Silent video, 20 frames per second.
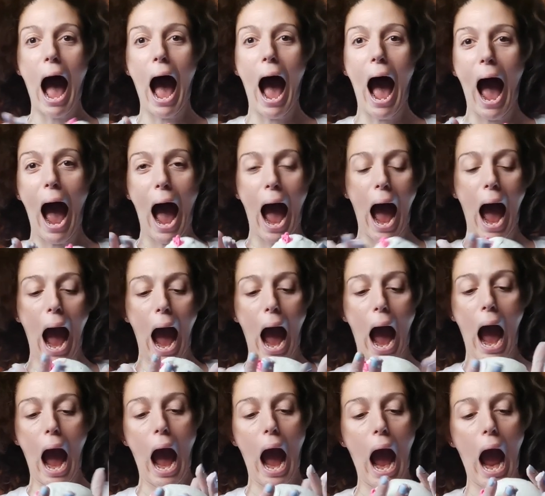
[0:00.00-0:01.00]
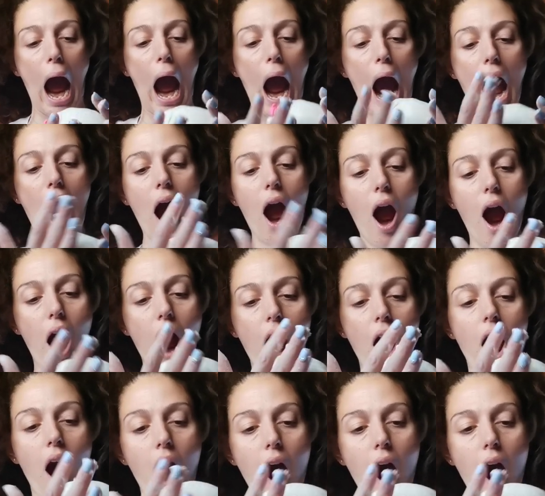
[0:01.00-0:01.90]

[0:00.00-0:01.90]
No one is speaking in this clip.